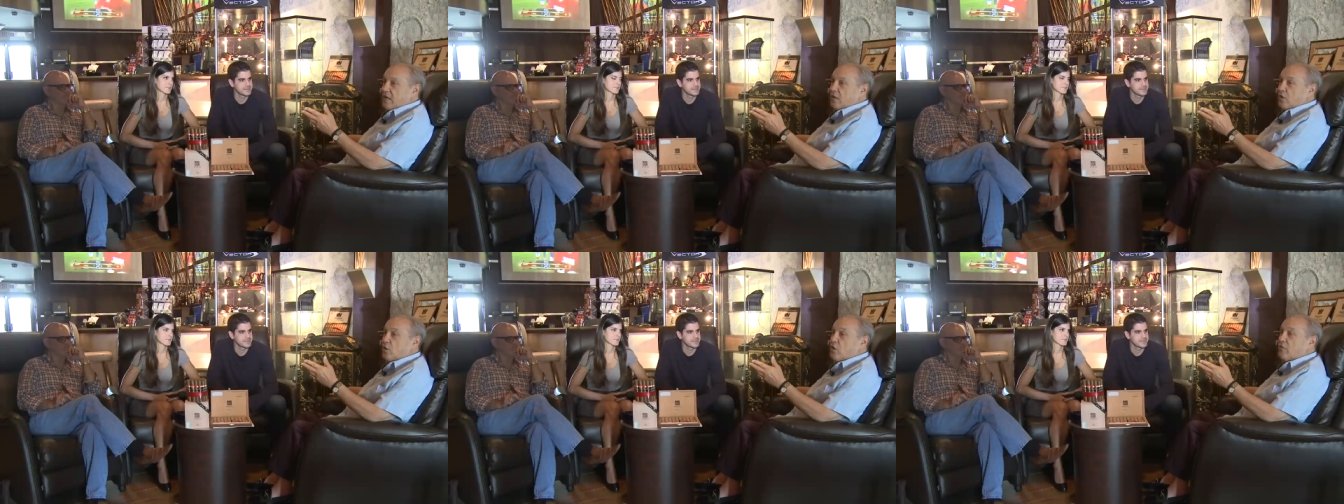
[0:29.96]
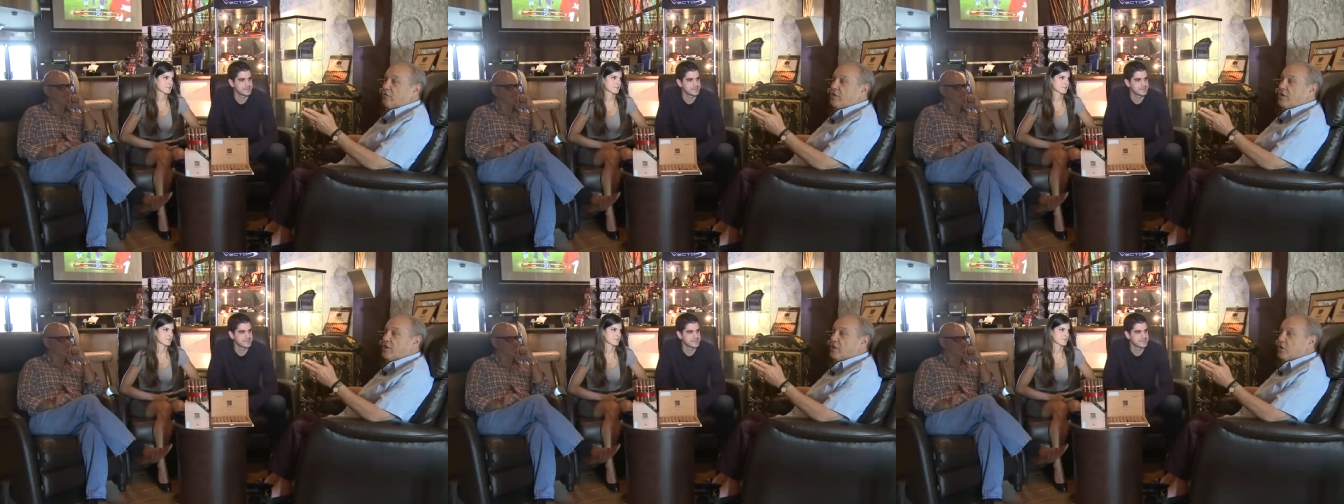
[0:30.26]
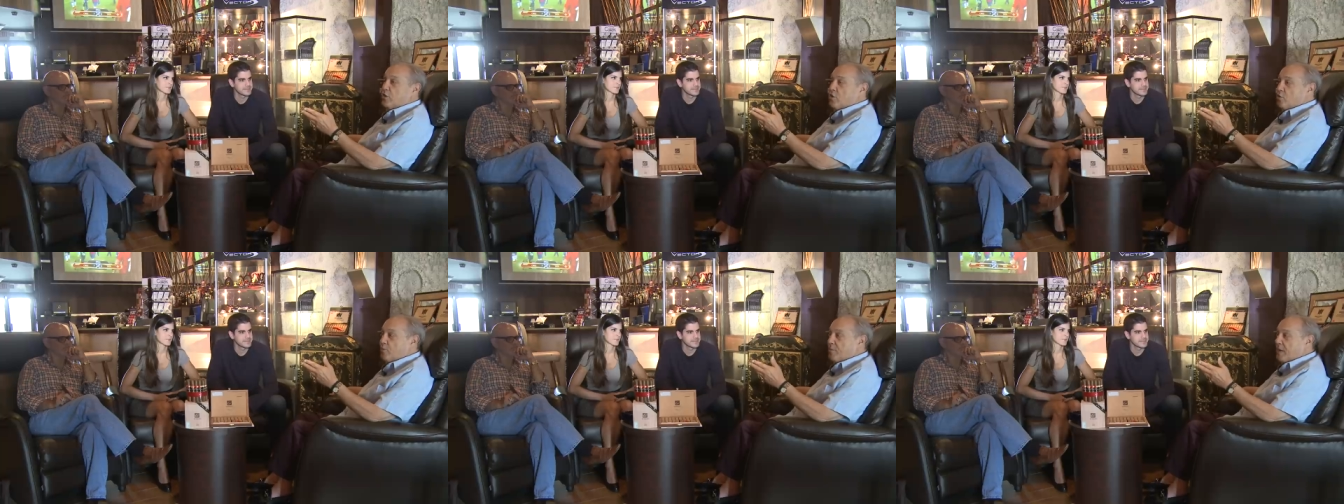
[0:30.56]

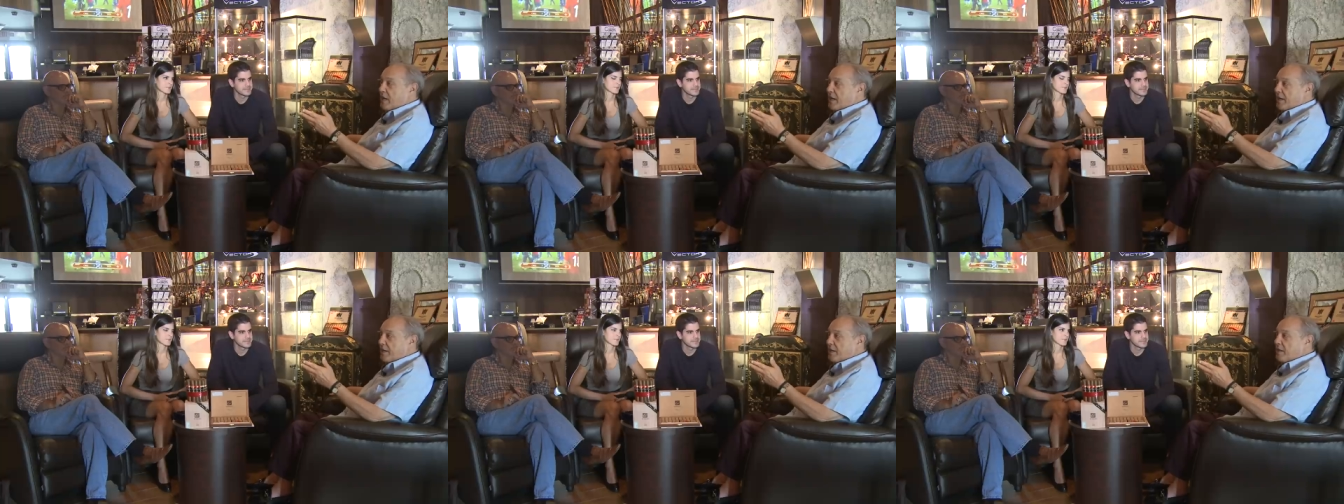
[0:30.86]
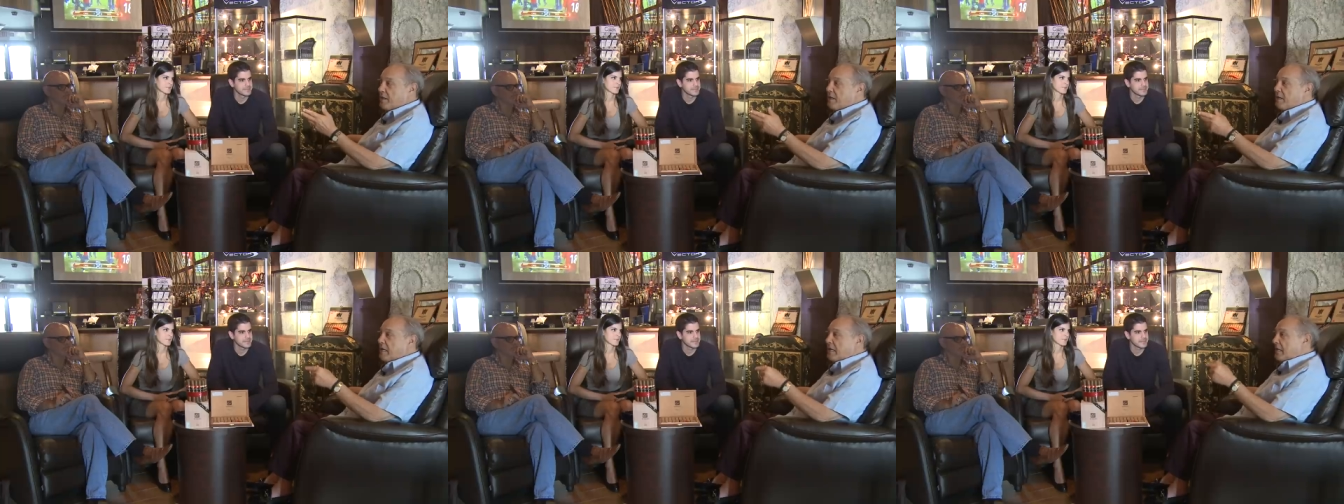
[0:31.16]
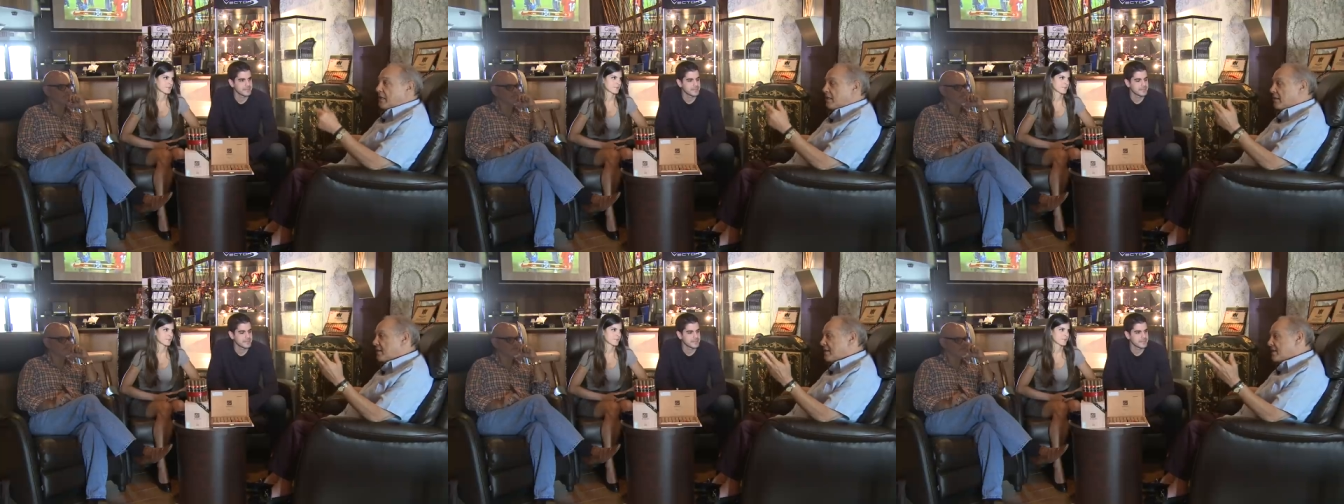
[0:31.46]
Gloria Cubana,
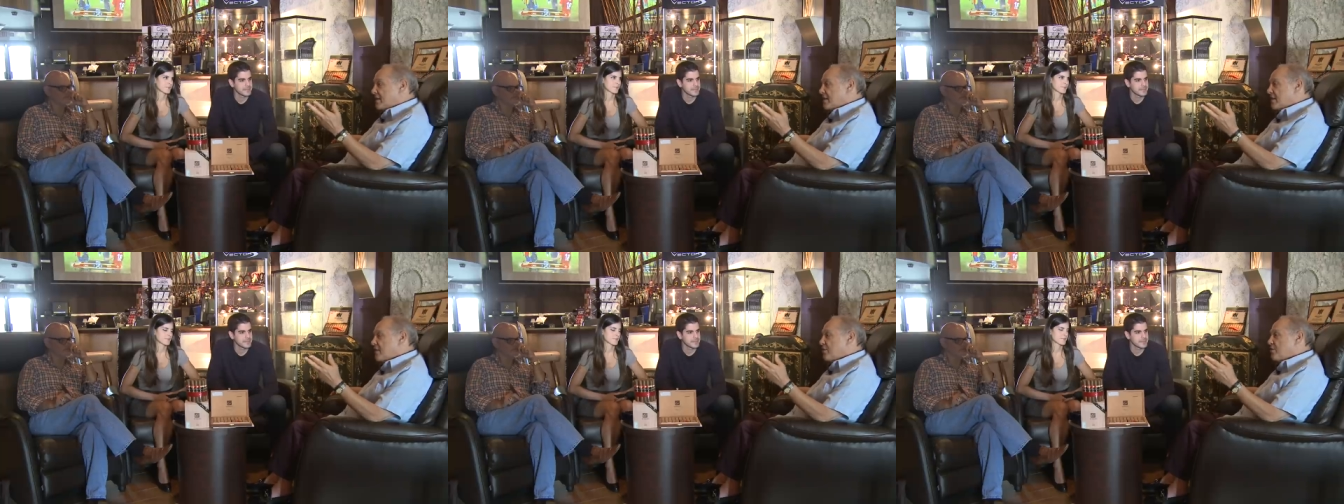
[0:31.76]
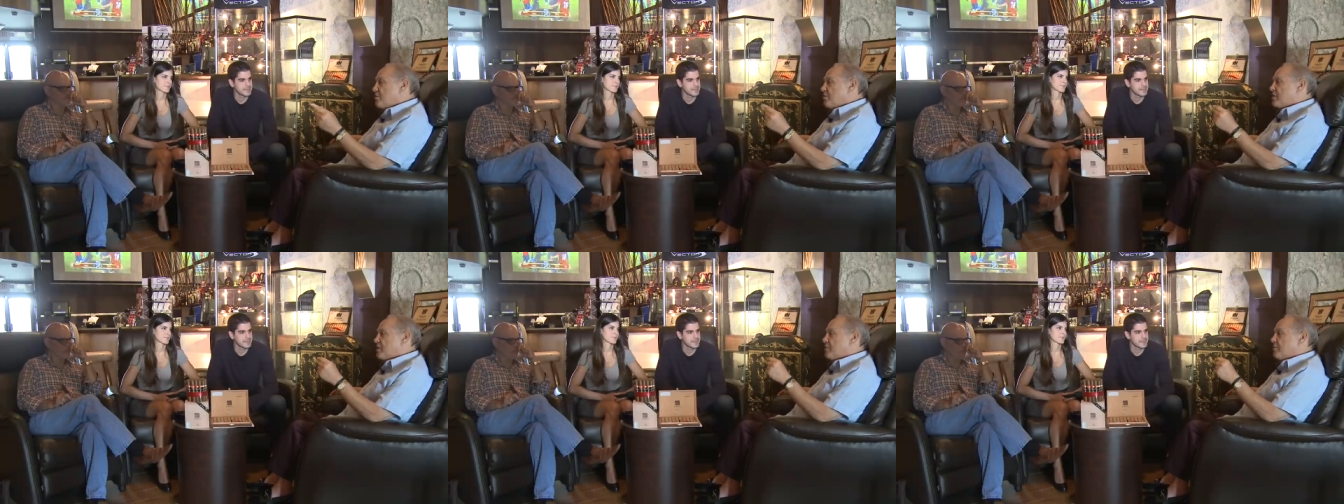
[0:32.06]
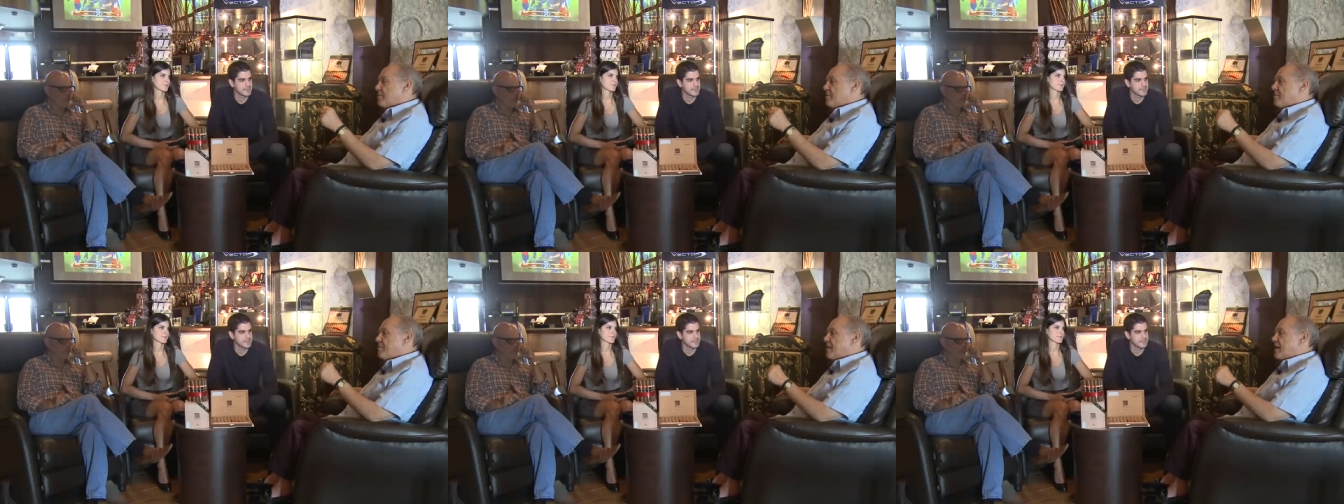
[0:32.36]
continues
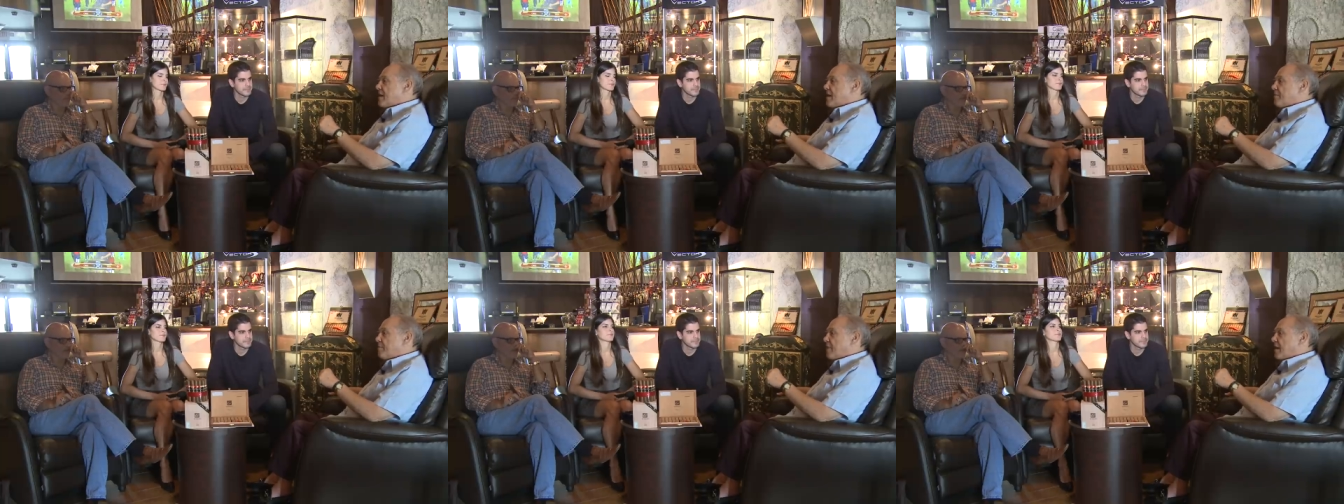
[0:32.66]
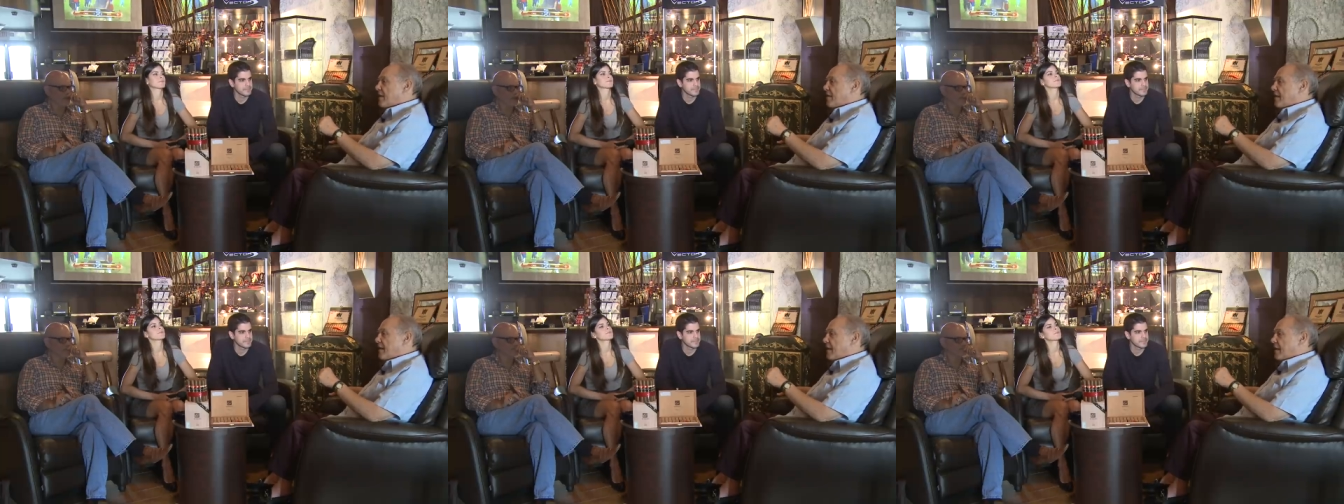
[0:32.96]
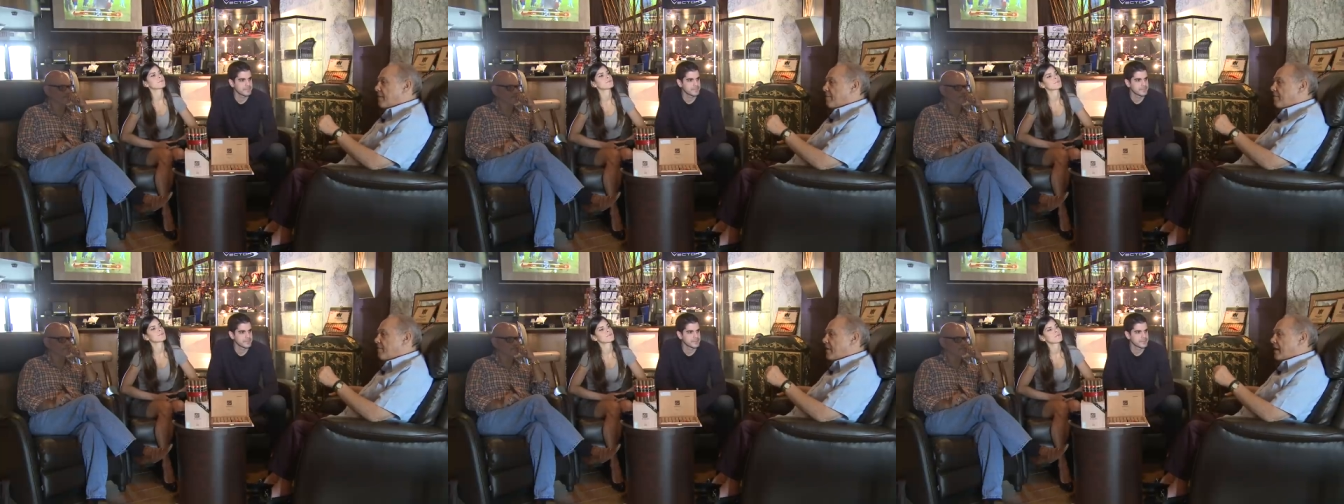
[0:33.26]
to be made by
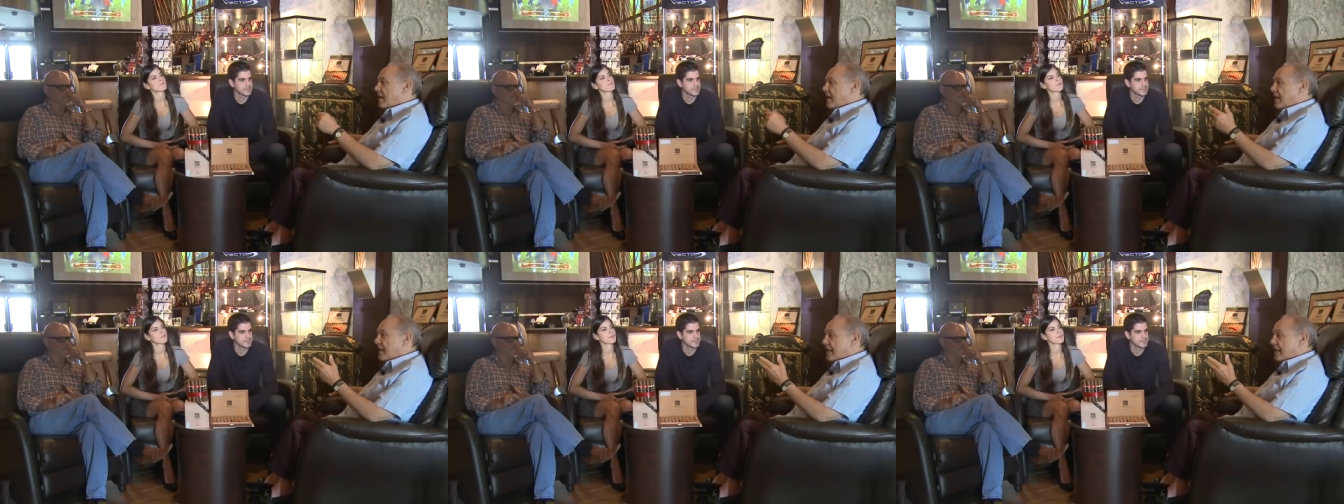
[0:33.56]
them,